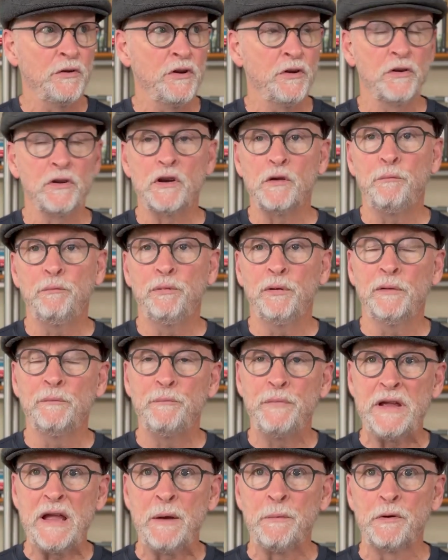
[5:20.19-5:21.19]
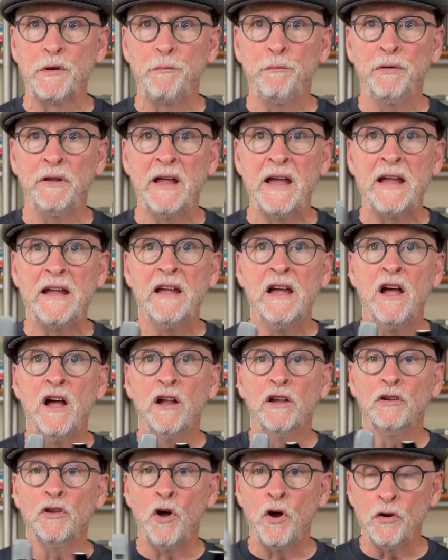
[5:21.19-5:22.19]
You're going to be able to play
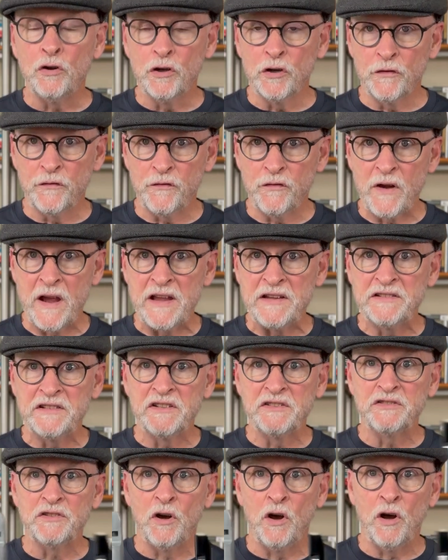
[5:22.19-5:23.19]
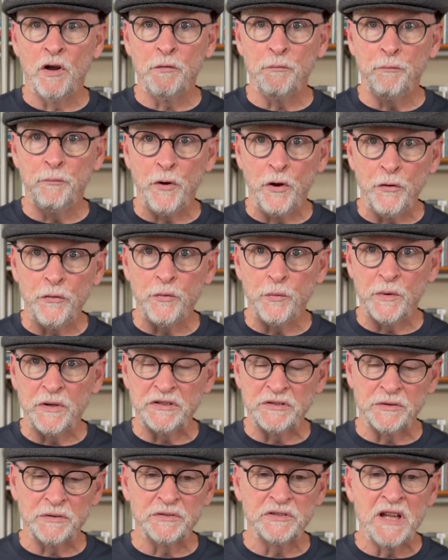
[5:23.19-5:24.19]
longer phrases on both
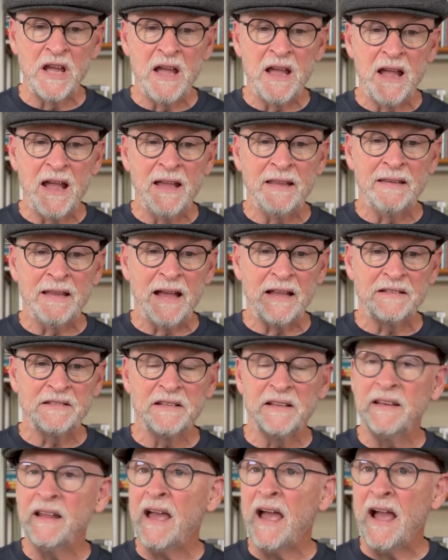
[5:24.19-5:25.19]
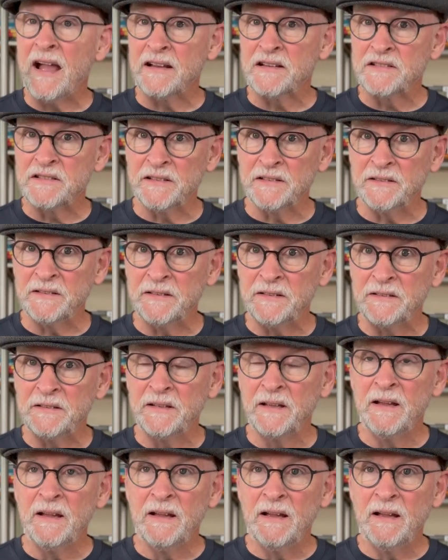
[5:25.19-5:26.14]
whistles, and that's an excellent